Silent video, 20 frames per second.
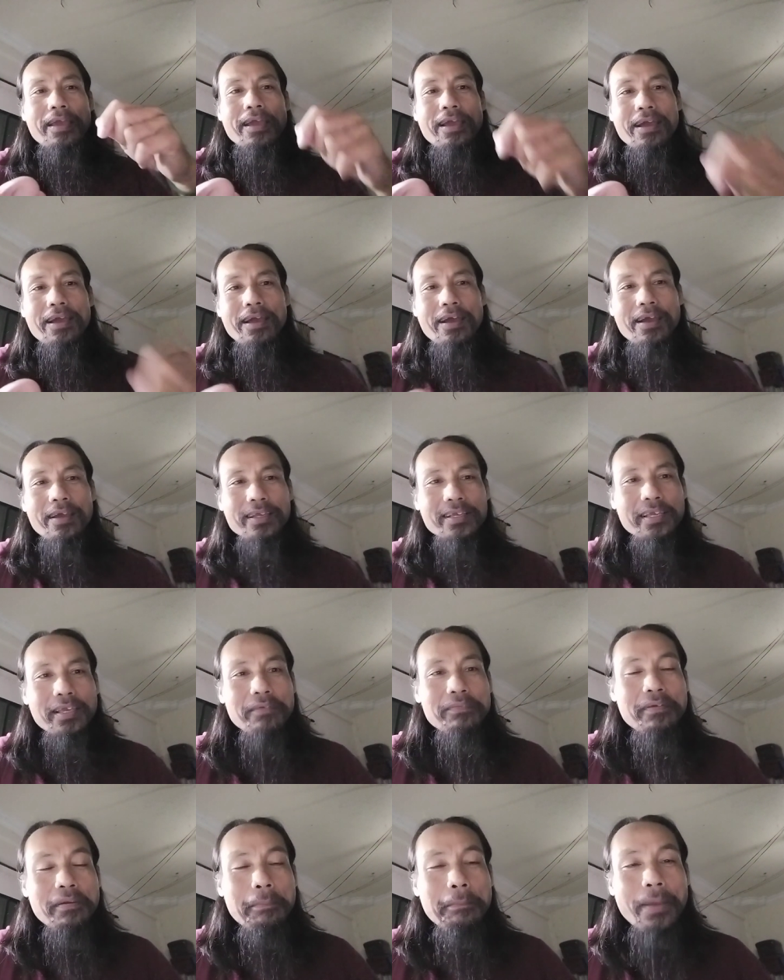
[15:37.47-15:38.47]
and
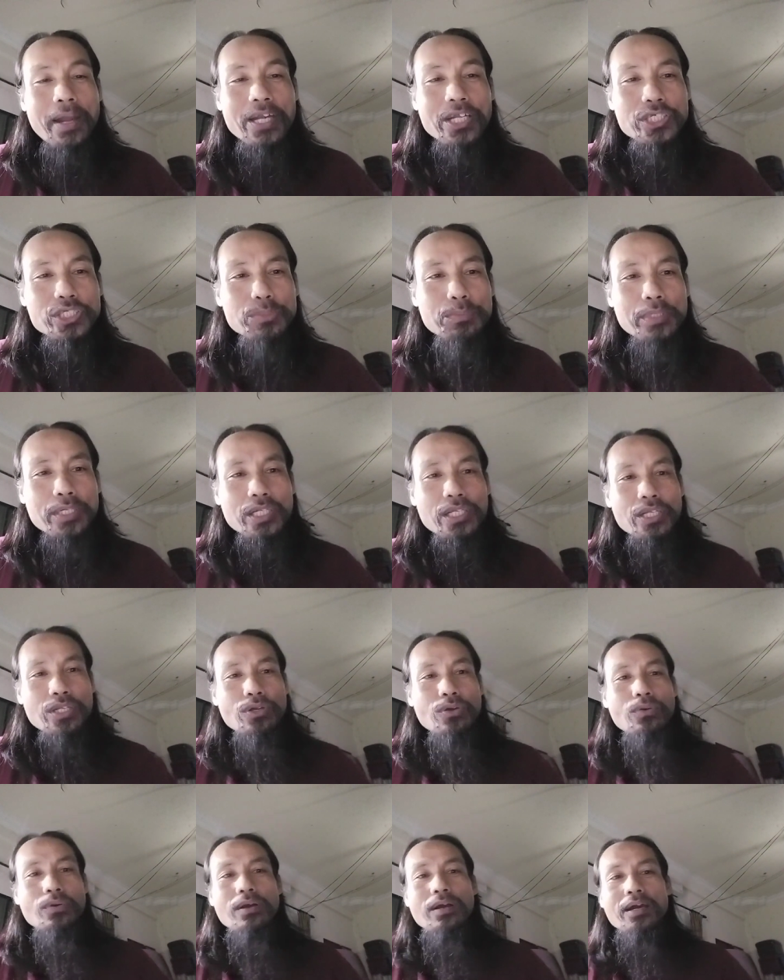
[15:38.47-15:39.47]
give a punishment,
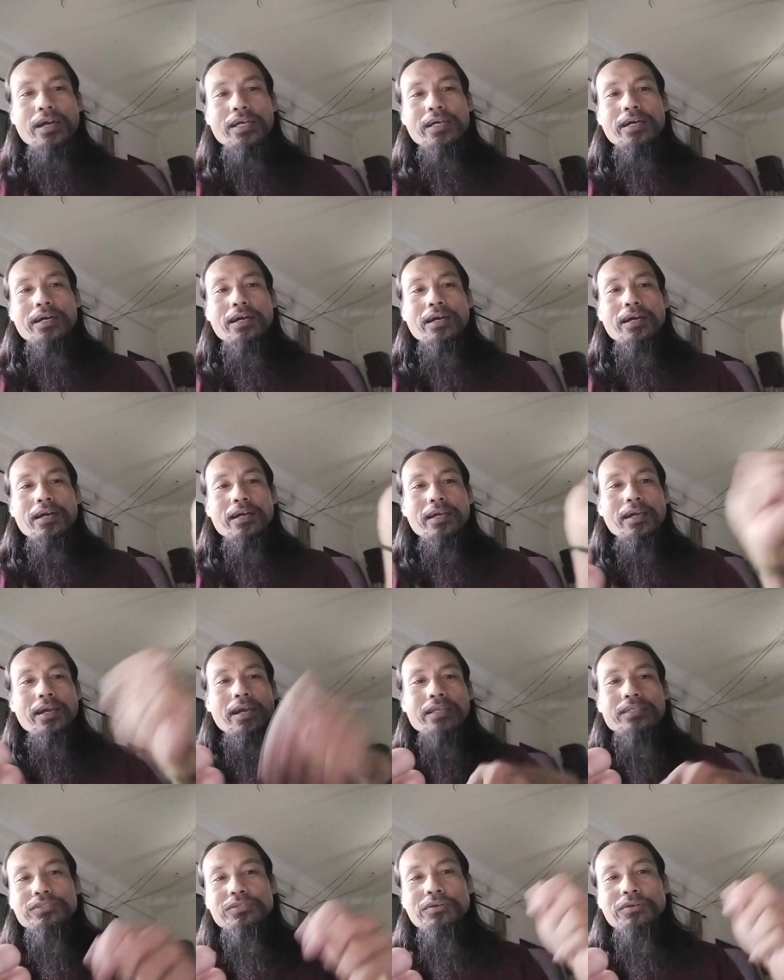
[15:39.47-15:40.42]
a kind